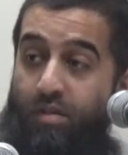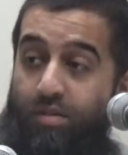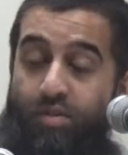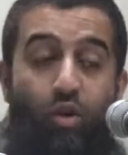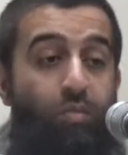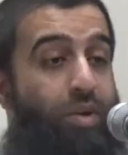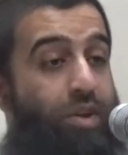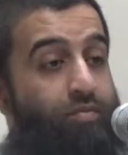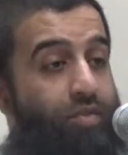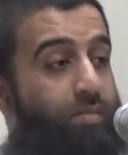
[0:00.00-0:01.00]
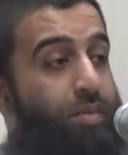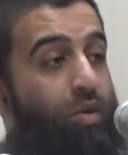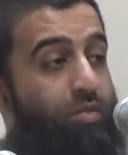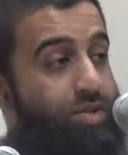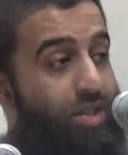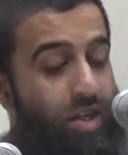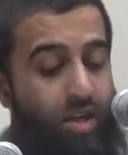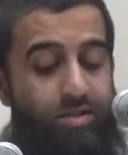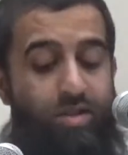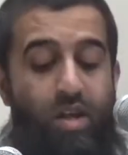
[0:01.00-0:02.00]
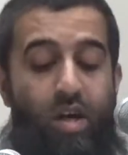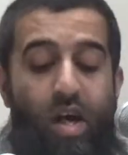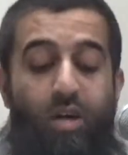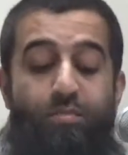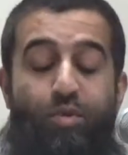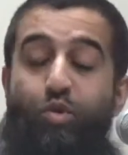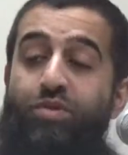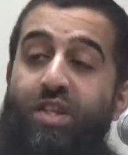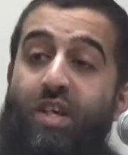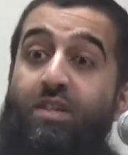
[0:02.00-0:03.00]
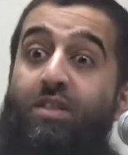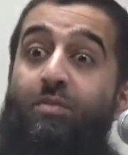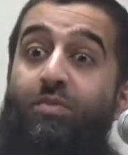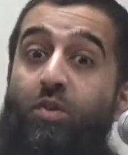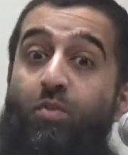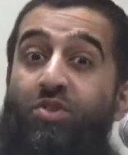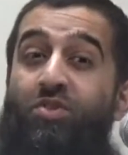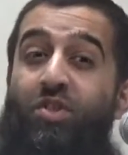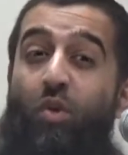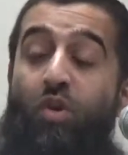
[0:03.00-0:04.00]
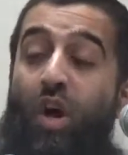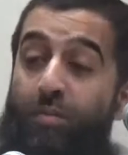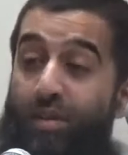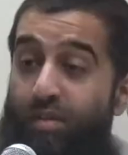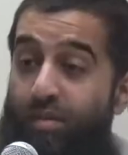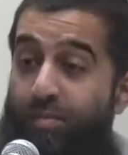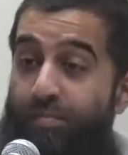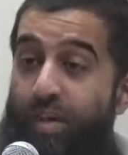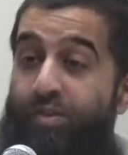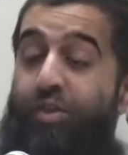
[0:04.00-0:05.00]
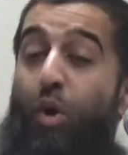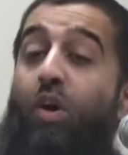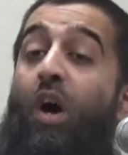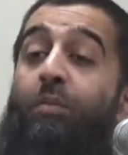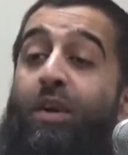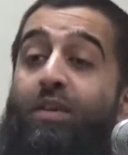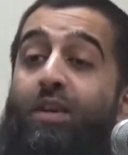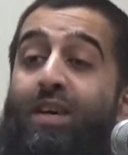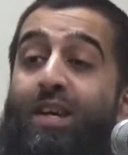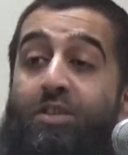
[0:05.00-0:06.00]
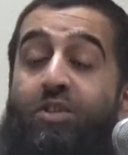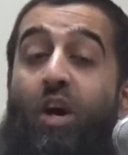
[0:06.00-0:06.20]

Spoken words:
So many female singers, and music is something which is so common. It's so common, it's